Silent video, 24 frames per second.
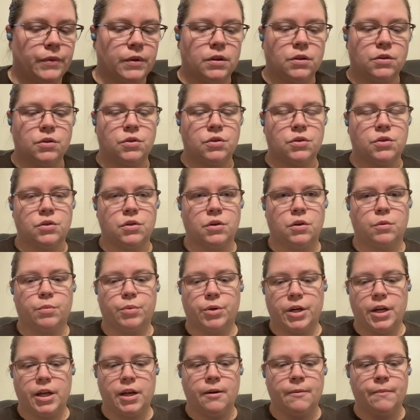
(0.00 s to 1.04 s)
So
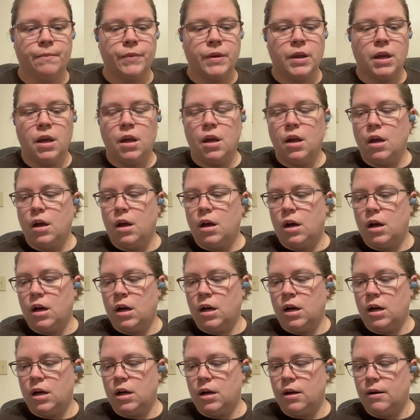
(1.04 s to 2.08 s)
pretty.
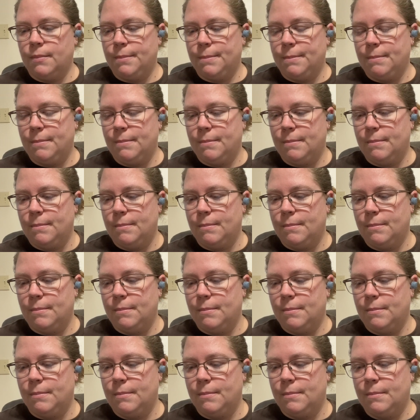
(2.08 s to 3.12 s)
And
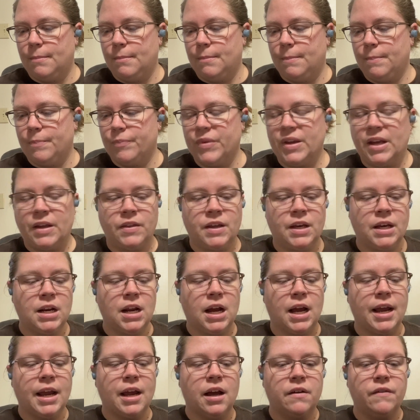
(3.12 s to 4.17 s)
then
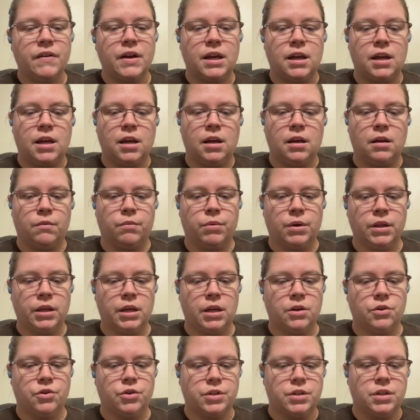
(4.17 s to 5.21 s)
I have a really
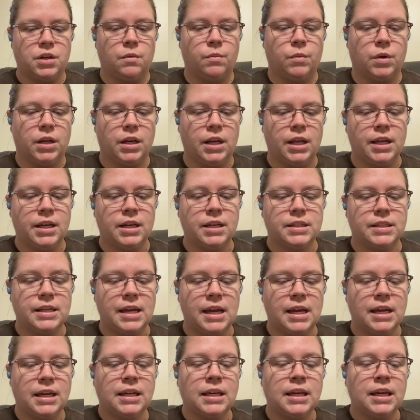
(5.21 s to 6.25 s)
interesting one. It is
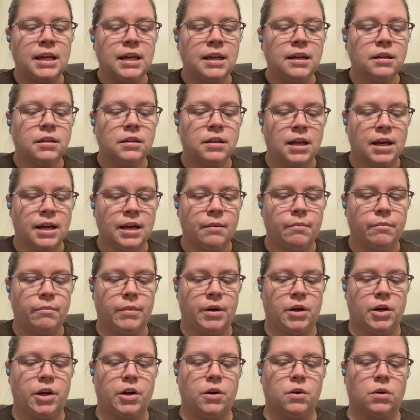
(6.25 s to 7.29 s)
a key lime
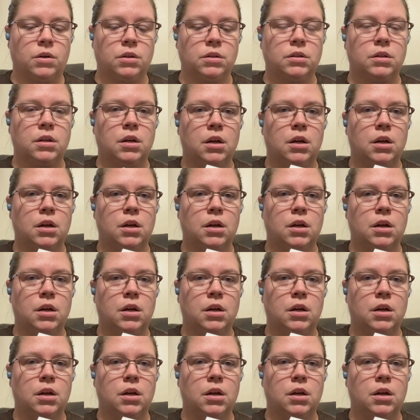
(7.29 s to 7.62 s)
marigold.